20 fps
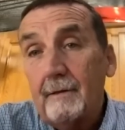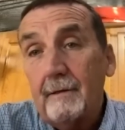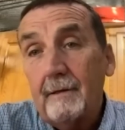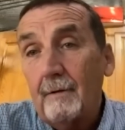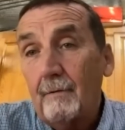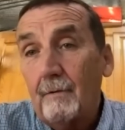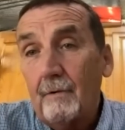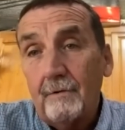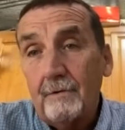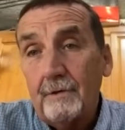
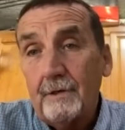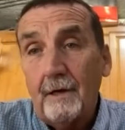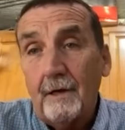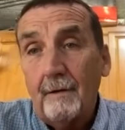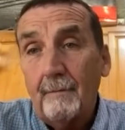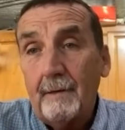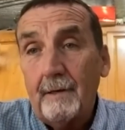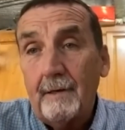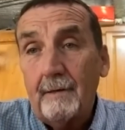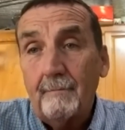They won't
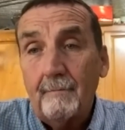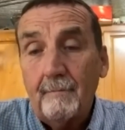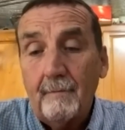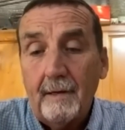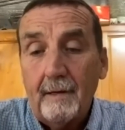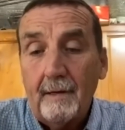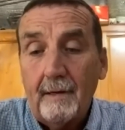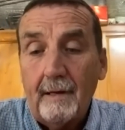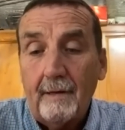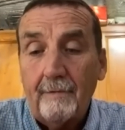tell me.
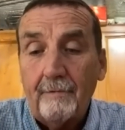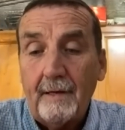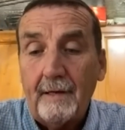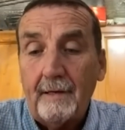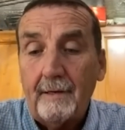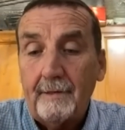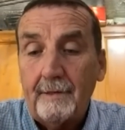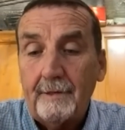And I think